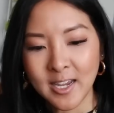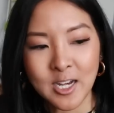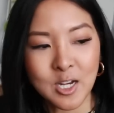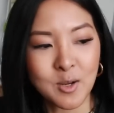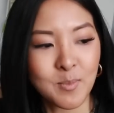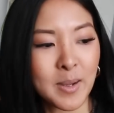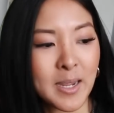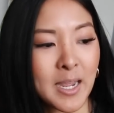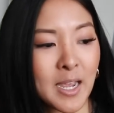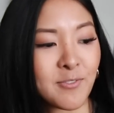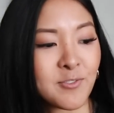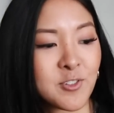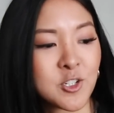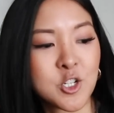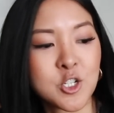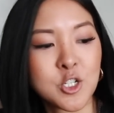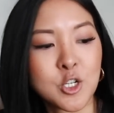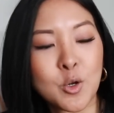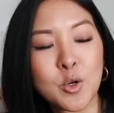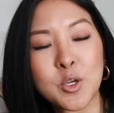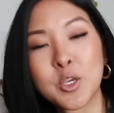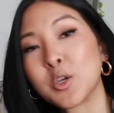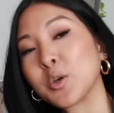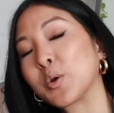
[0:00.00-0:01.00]
item I have to
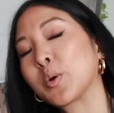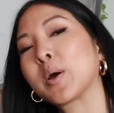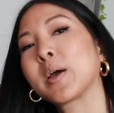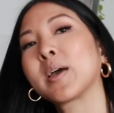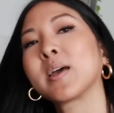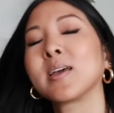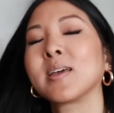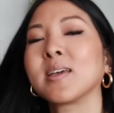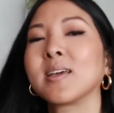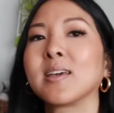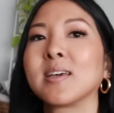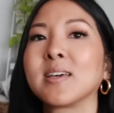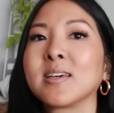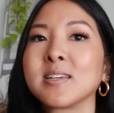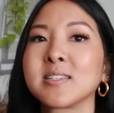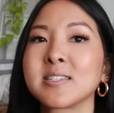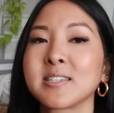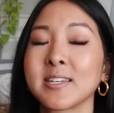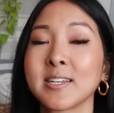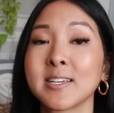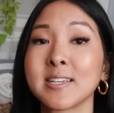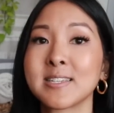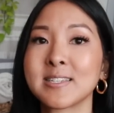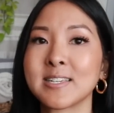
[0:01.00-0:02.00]
show you is
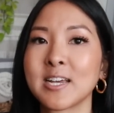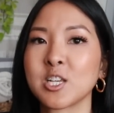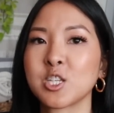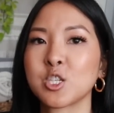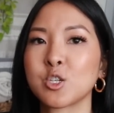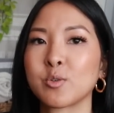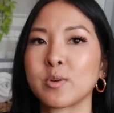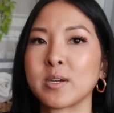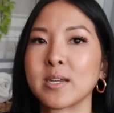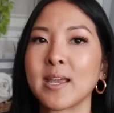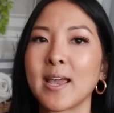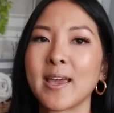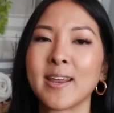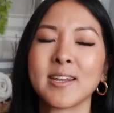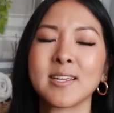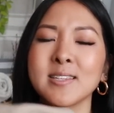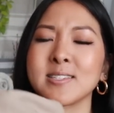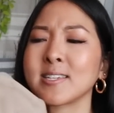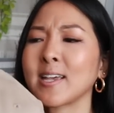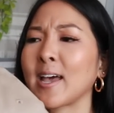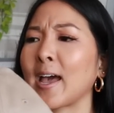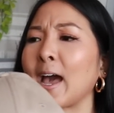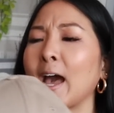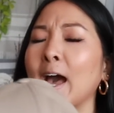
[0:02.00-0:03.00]
an accessory, and
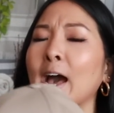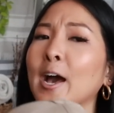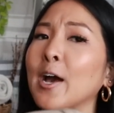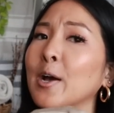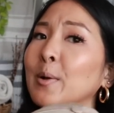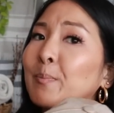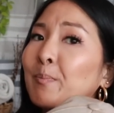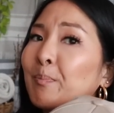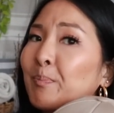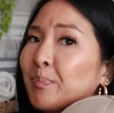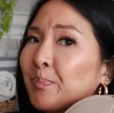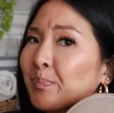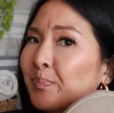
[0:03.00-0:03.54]
it's a hat.